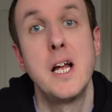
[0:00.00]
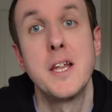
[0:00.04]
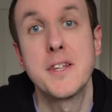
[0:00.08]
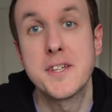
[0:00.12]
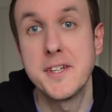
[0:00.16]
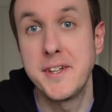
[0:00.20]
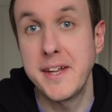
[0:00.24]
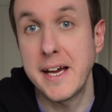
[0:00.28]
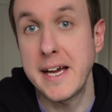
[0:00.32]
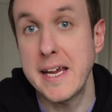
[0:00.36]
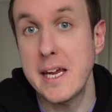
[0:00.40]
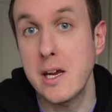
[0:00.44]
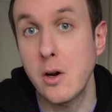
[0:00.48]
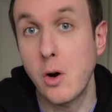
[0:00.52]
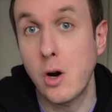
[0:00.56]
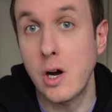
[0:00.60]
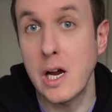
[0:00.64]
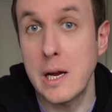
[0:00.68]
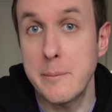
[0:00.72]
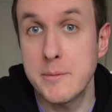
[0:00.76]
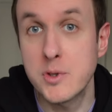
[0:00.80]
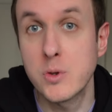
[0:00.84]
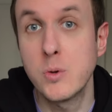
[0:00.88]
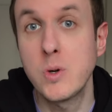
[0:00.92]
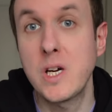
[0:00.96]
Today I
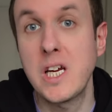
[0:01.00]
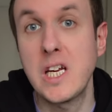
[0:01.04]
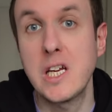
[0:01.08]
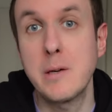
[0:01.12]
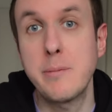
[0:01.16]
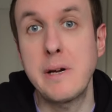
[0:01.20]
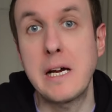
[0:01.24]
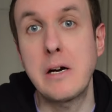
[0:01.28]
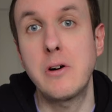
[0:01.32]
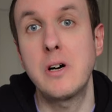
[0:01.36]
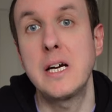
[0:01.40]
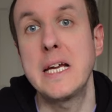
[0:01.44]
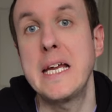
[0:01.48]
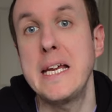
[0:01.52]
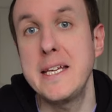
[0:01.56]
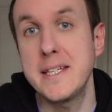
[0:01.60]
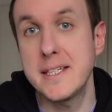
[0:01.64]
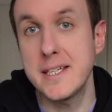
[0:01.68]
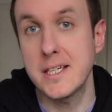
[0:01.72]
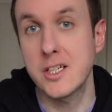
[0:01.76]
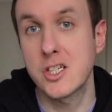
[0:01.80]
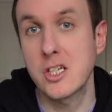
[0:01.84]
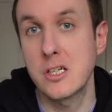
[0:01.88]
am talking about heating